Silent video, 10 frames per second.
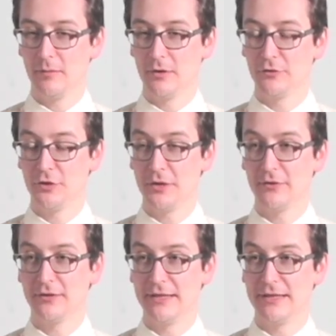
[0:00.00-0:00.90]
My
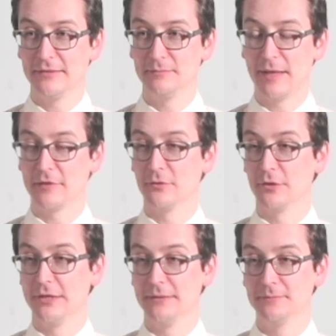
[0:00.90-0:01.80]
studio's in Bethnal
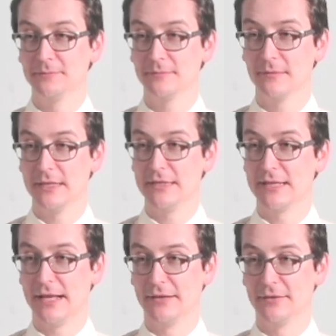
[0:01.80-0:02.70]
Green,
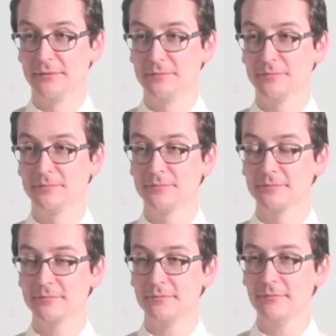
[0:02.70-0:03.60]
East End,
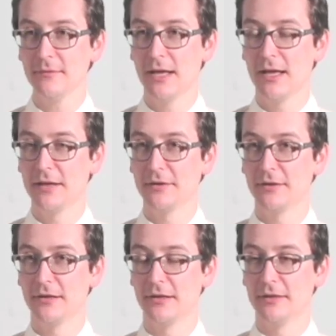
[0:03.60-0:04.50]
and
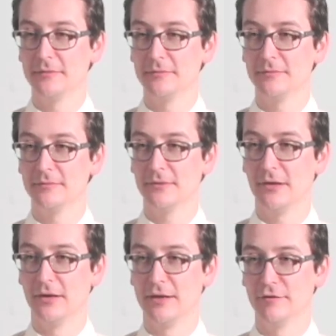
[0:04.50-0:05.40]

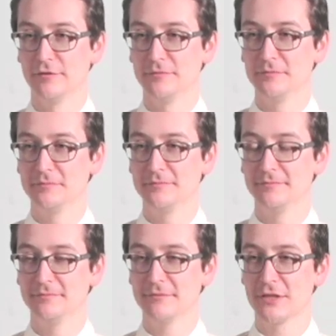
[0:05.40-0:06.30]
I live
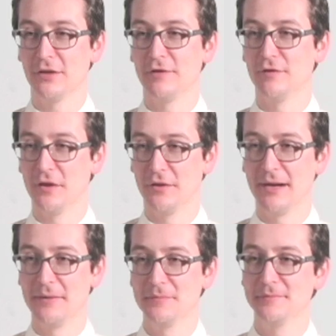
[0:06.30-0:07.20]
slightly further
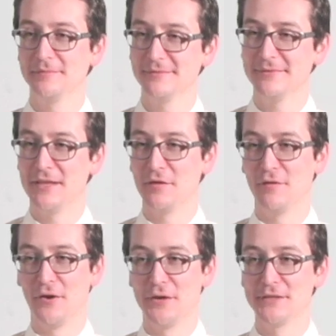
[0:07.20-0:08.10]
out near the
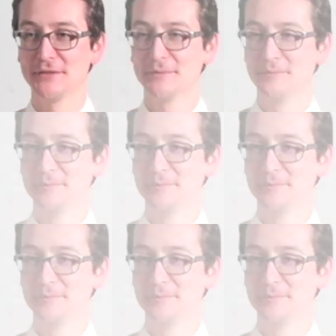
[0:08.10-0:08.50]
forest.